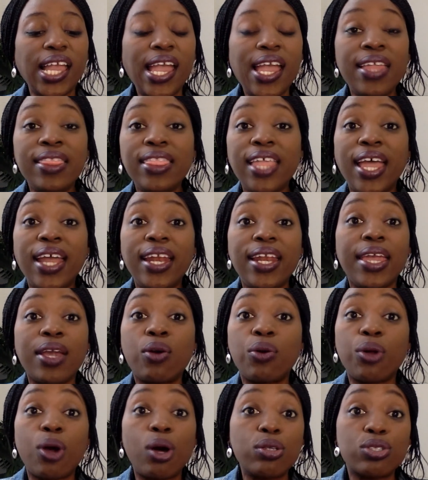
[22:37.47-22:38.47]
And then
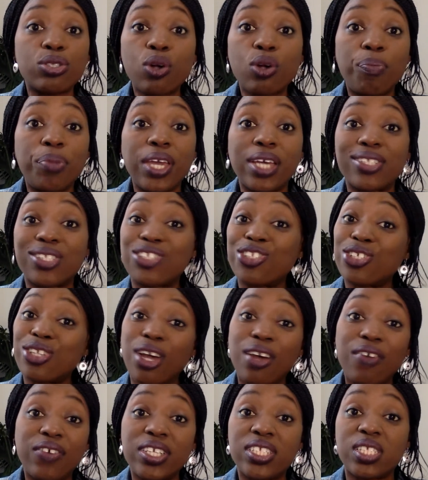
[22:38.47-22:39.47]
it could also be a
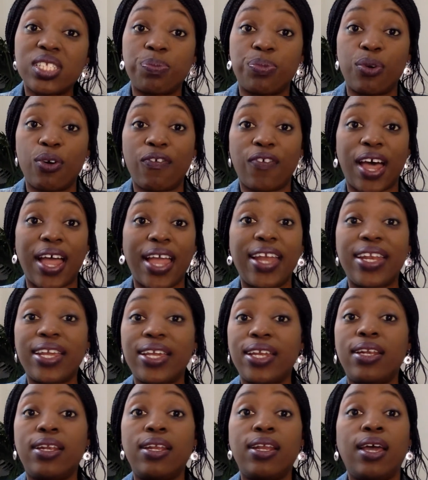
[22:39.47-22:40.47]
service
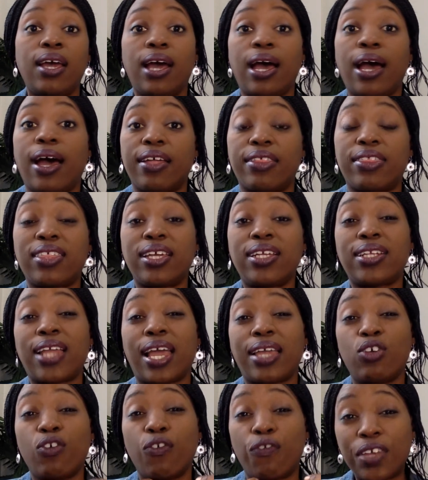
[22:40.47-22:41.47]
providing thing
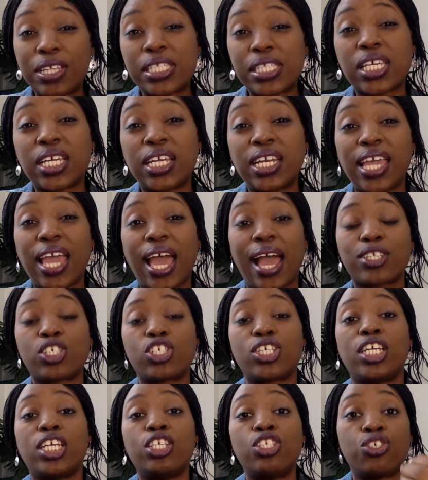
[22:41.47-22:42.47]
that you physically
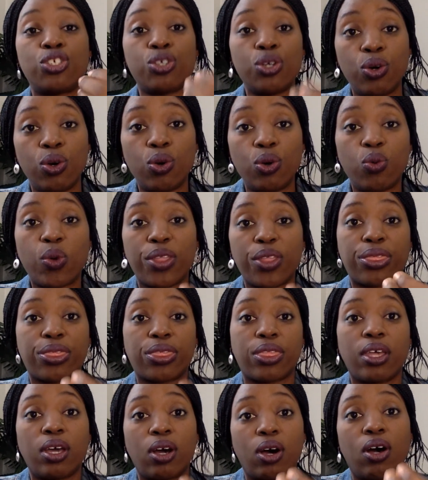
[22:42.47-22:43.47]
actually do
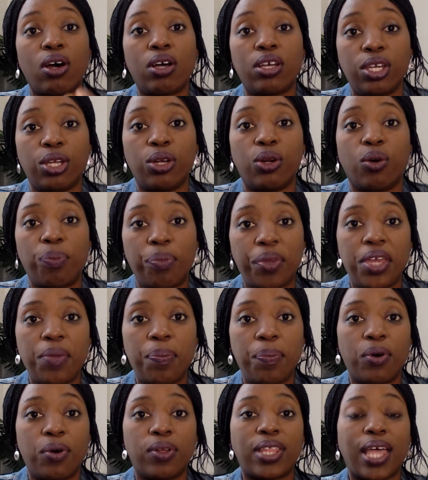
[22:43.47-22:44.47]
with
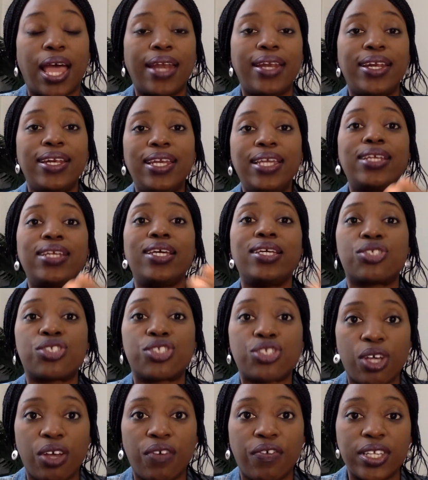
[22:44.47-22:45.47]
people that need a
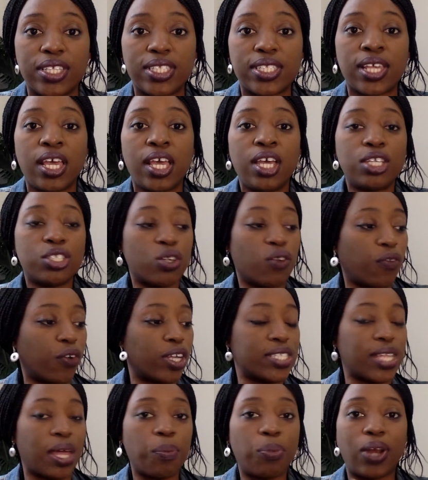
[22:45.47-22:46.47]
service. So, for
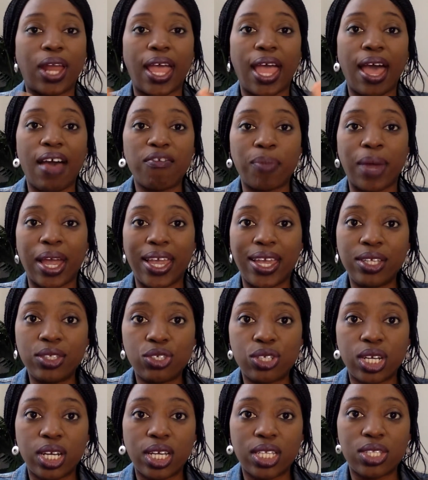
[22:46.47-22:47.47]
example, I have my
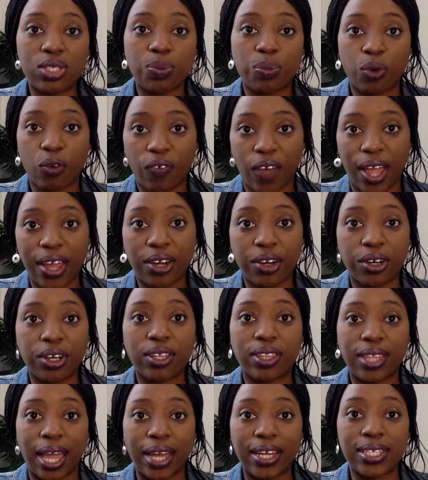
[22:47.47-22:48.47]
internet
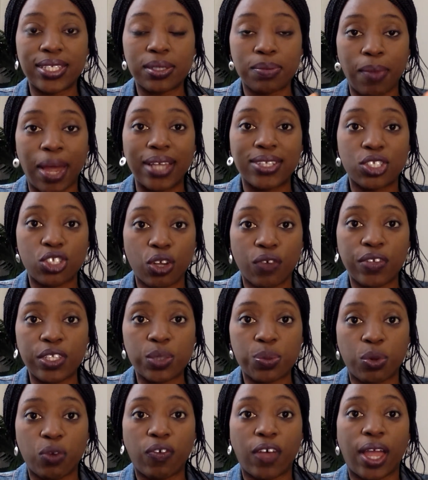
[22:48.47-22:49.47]
provider that is my service
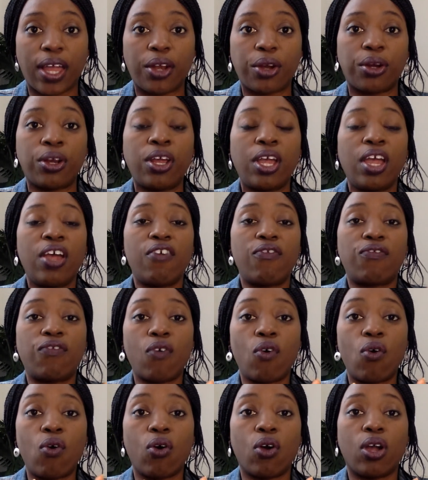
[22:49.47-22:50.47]
provider
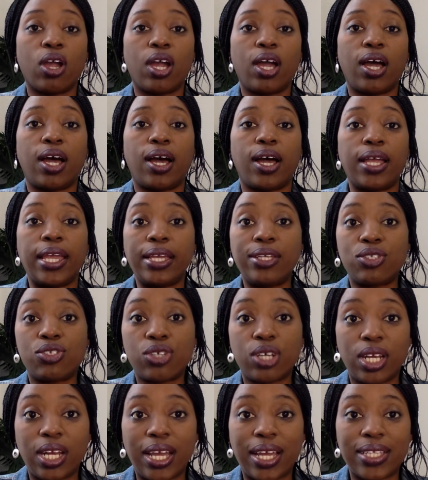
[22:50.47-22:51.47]
for
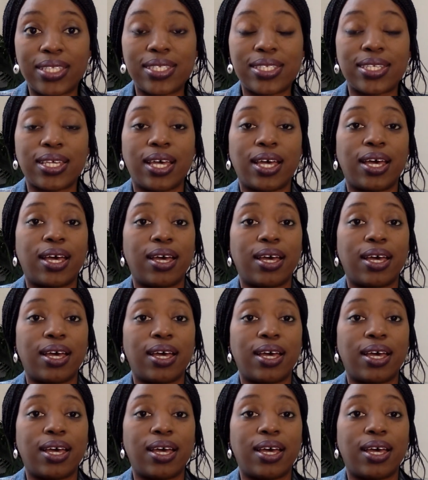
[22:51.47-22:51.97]
internet